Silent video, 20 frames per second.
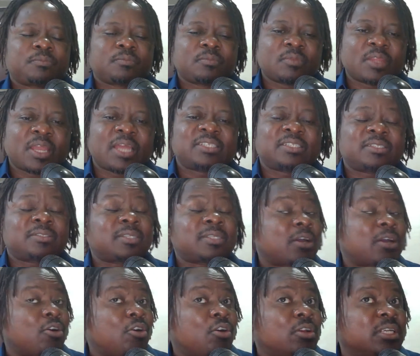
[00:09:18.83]
Now,
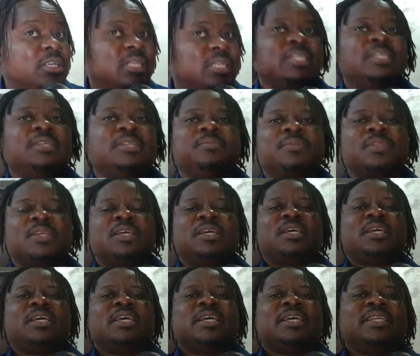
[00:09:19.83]
secondly,
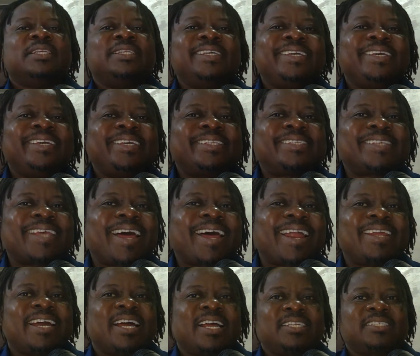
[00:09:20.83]
the
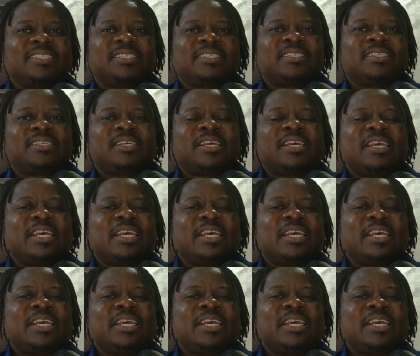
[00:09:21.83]
Italians,